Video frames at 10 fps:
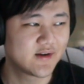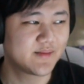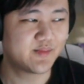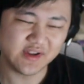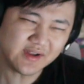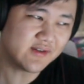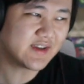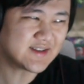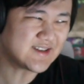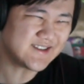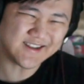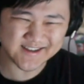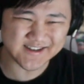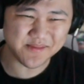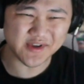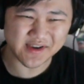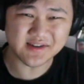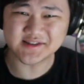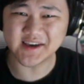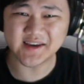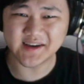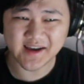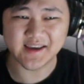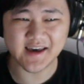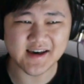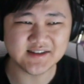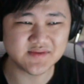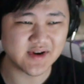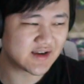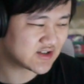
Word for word: But, you know, that's, that's something, I'll take it, I guess, right?